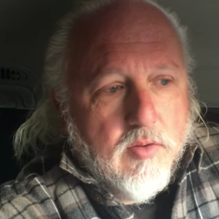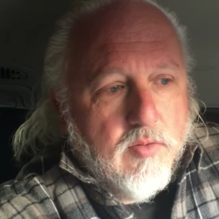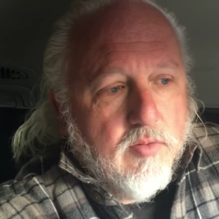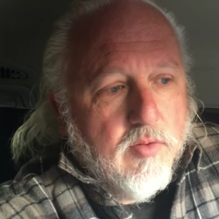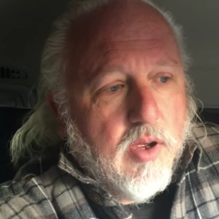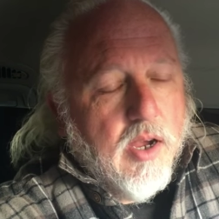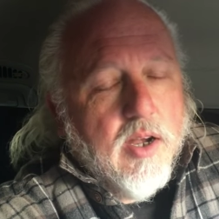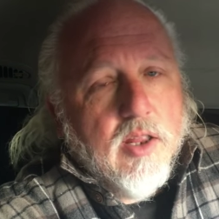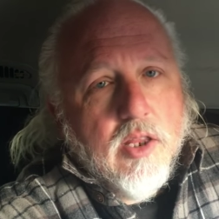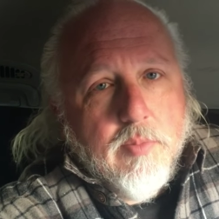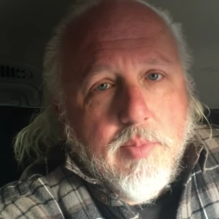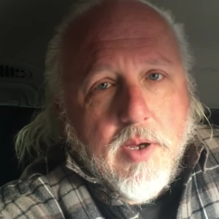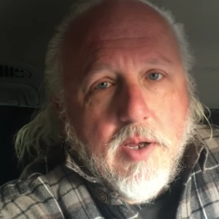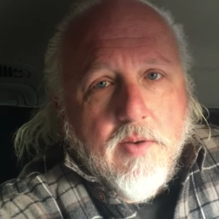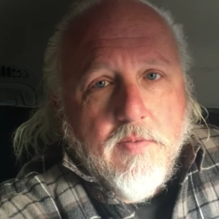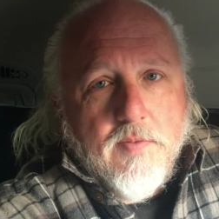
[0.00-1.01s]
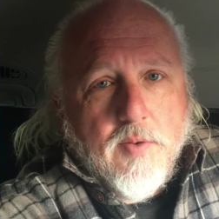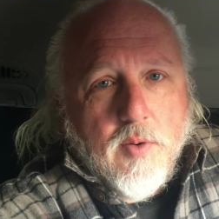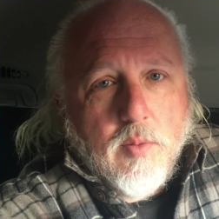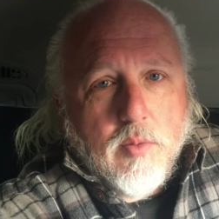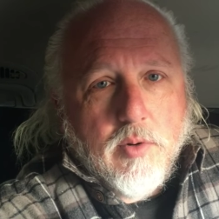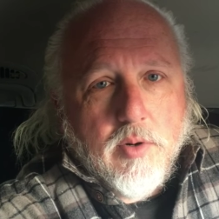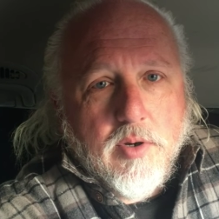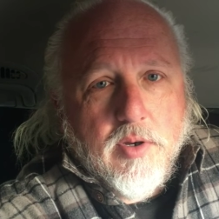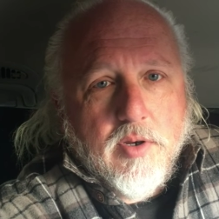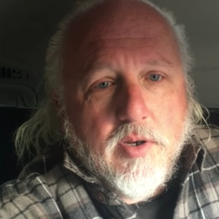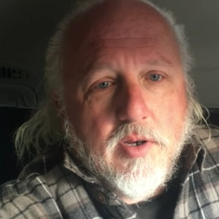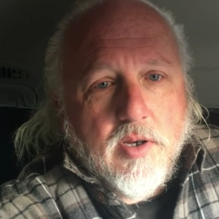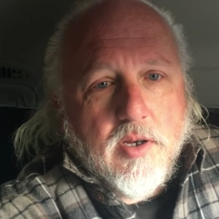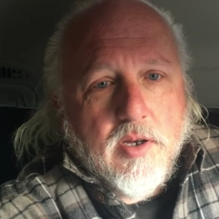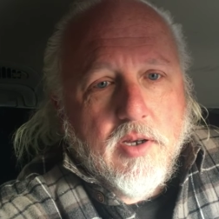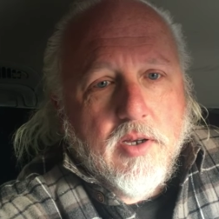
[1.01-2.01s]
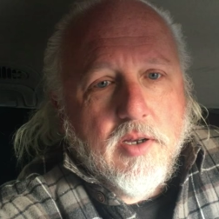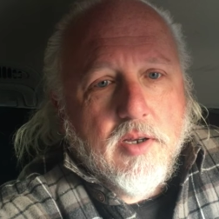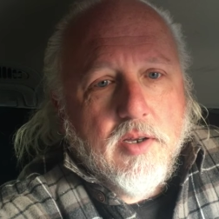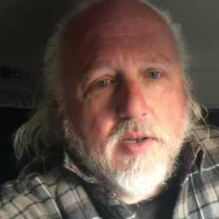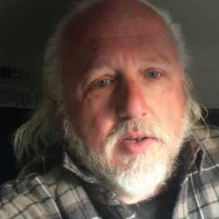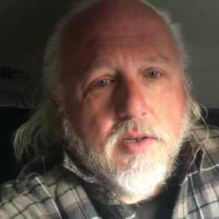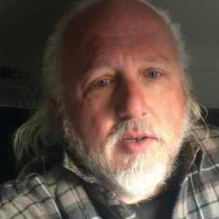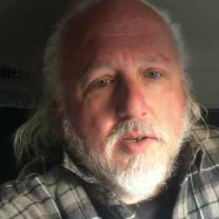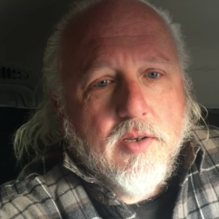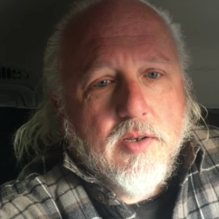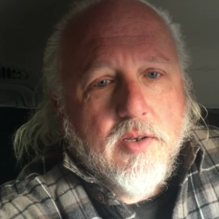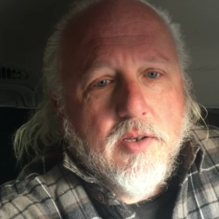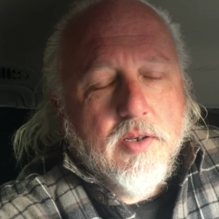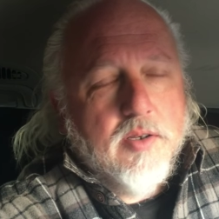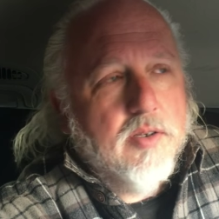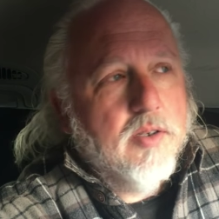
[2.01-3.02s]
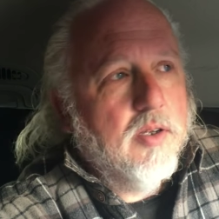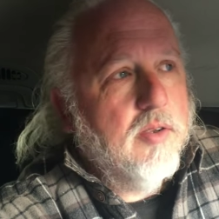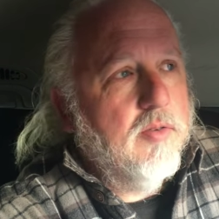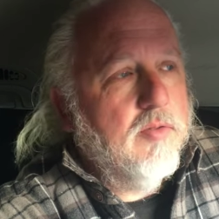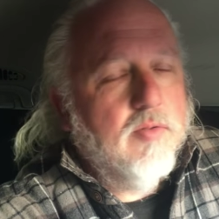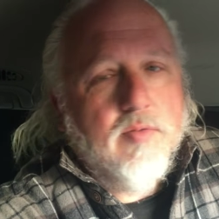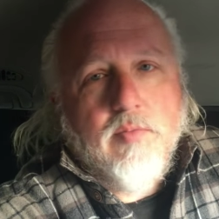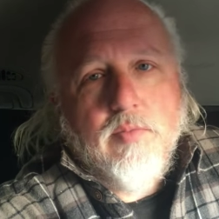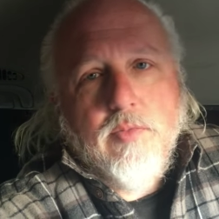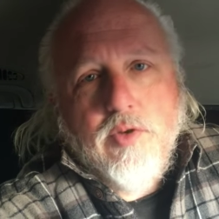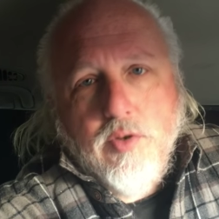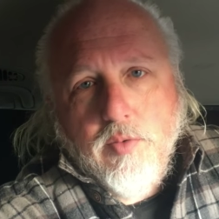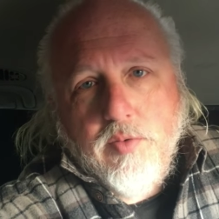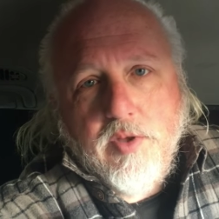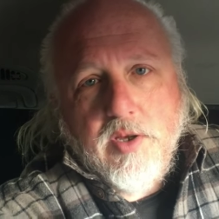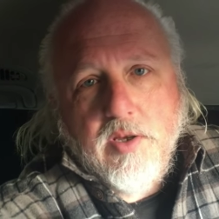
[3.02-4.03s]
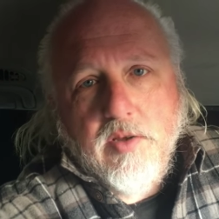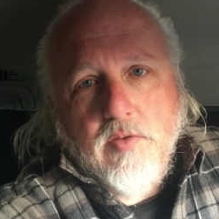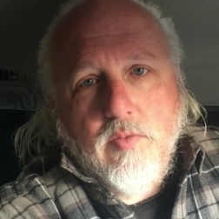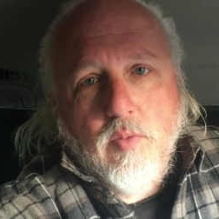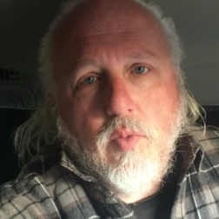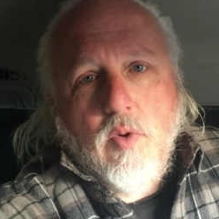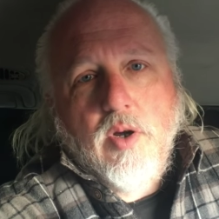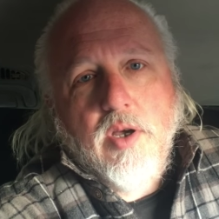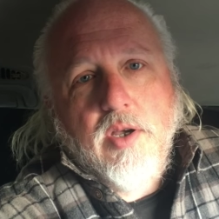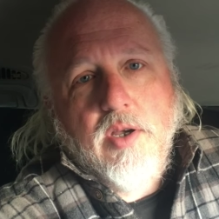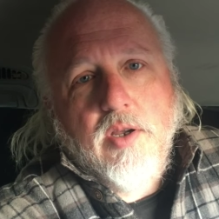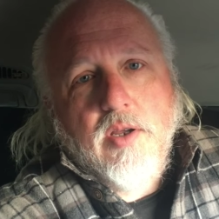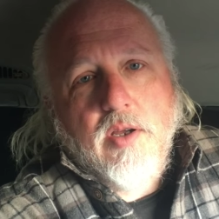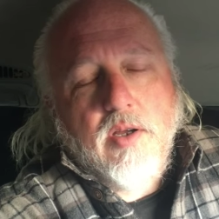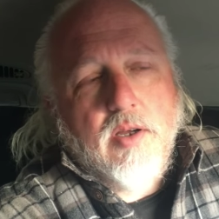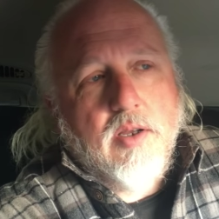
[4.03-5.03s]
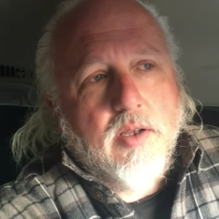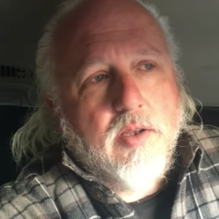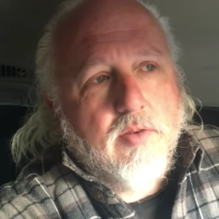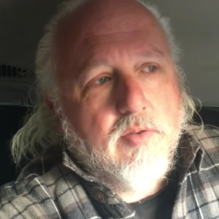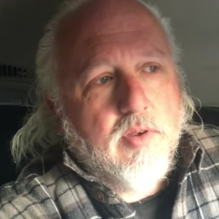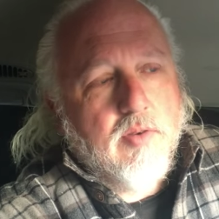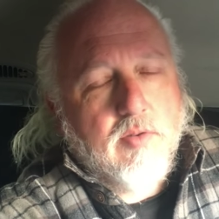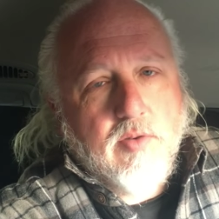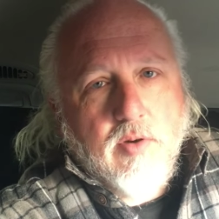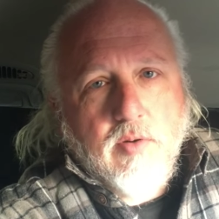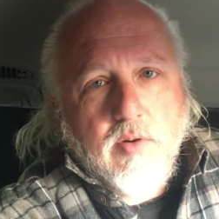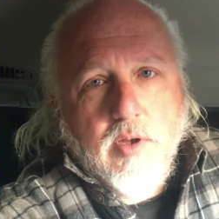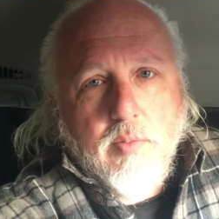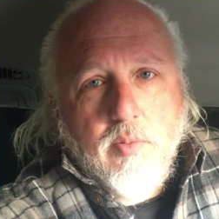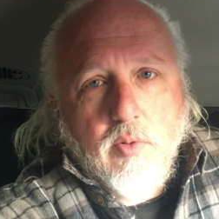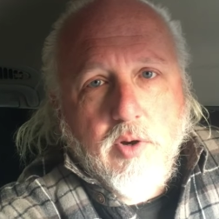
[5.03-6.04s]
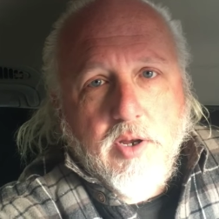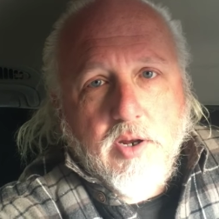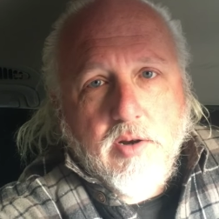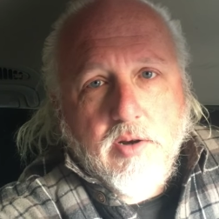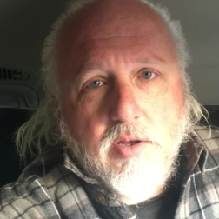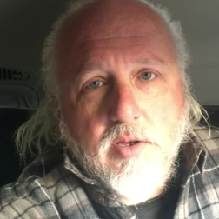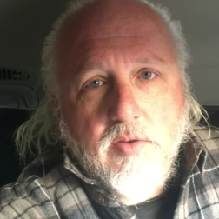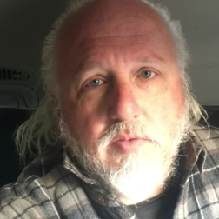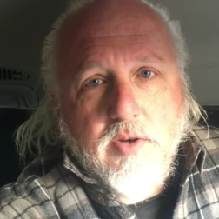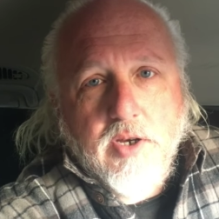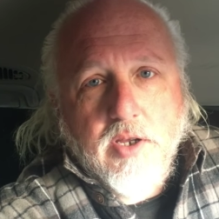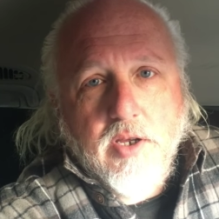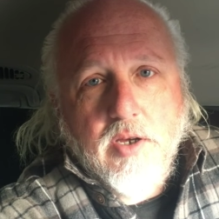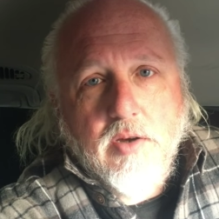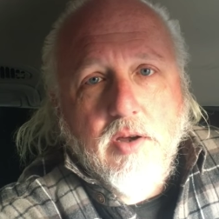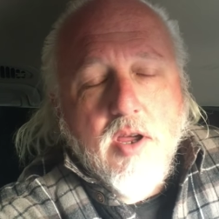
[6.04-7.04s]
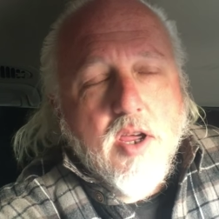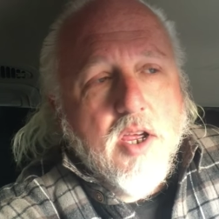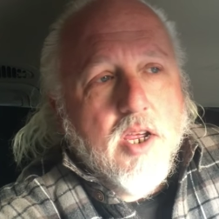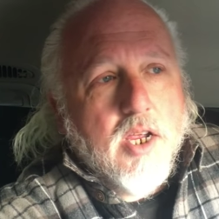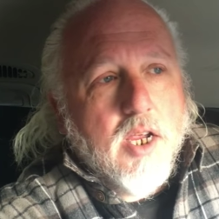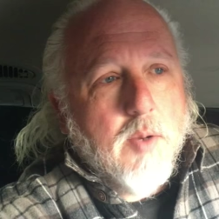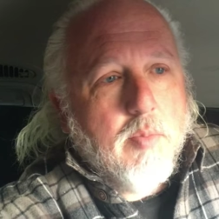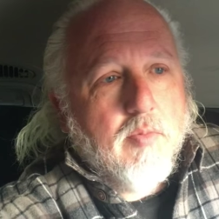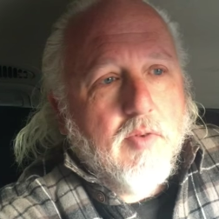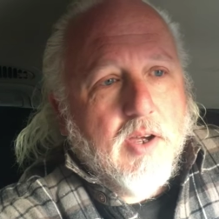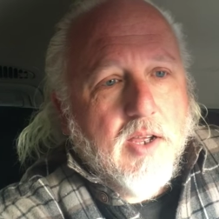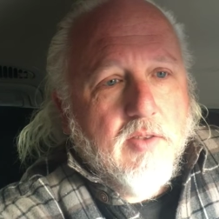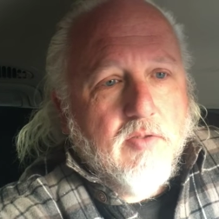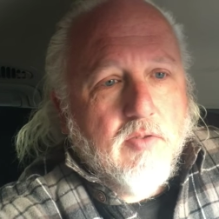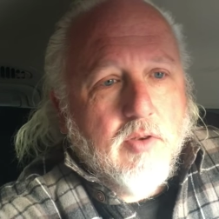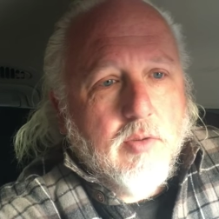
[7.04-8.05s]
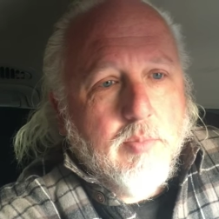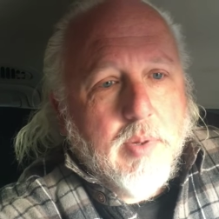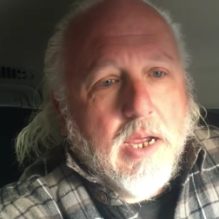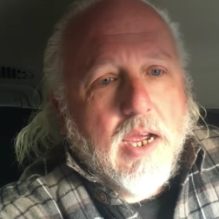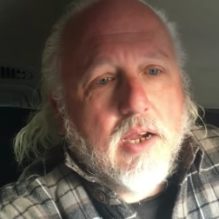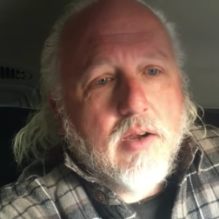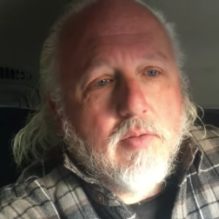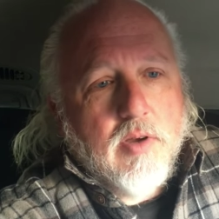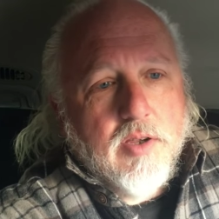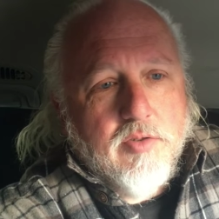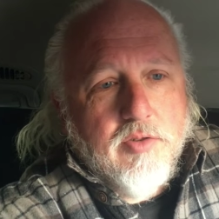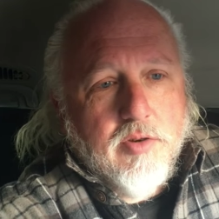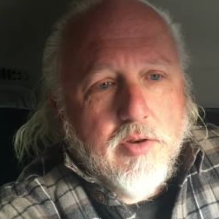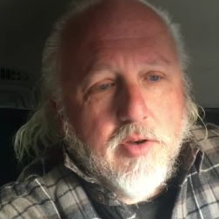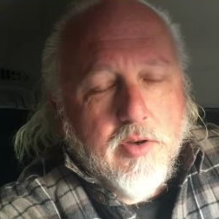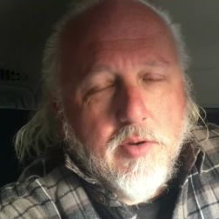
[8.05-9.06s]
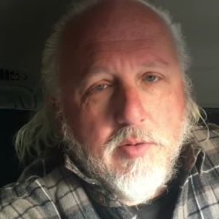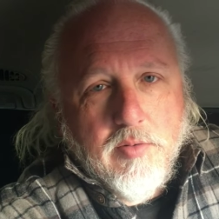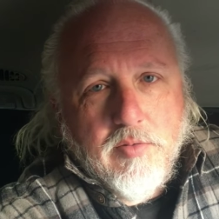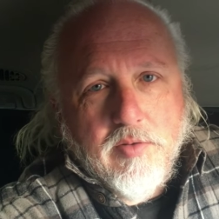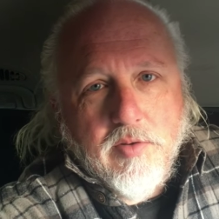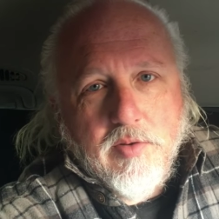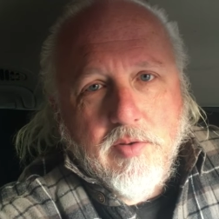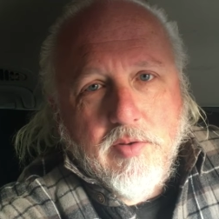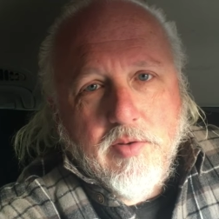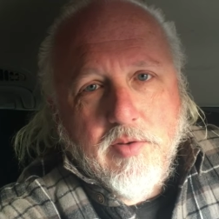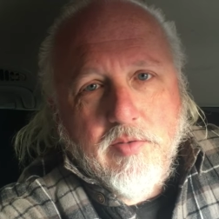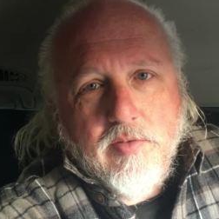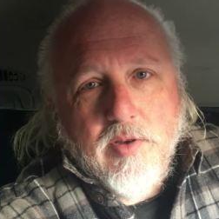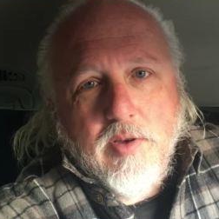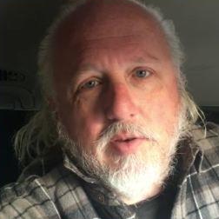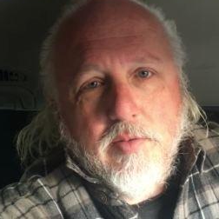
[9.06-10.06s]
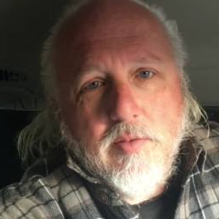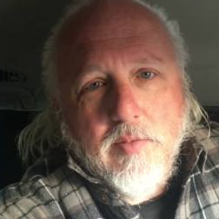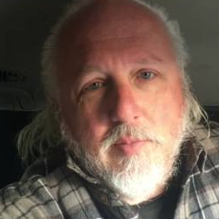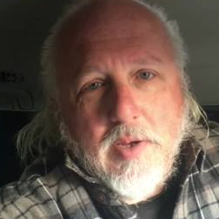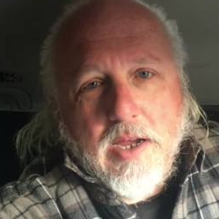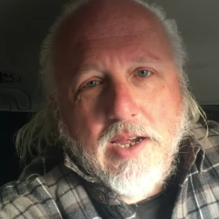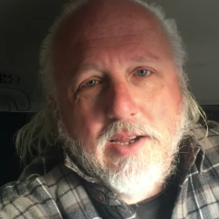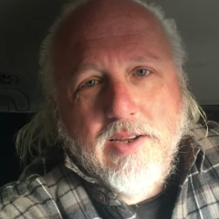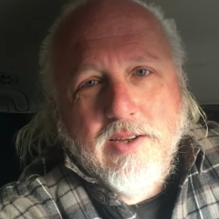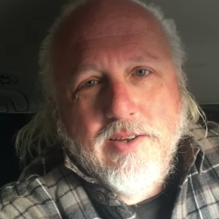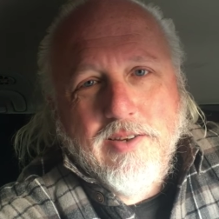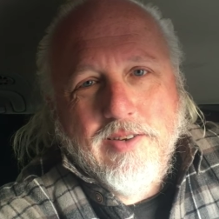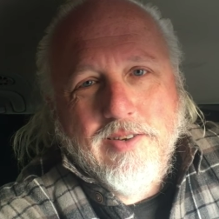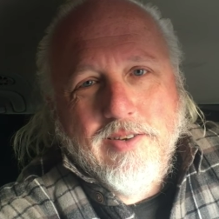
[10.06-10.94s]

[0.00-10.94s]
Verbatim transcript: sliding the bed forward, uh, it does two things. One, uh, as, as Cody pointed out in his video, it provides a backrest. You can use the, the seat back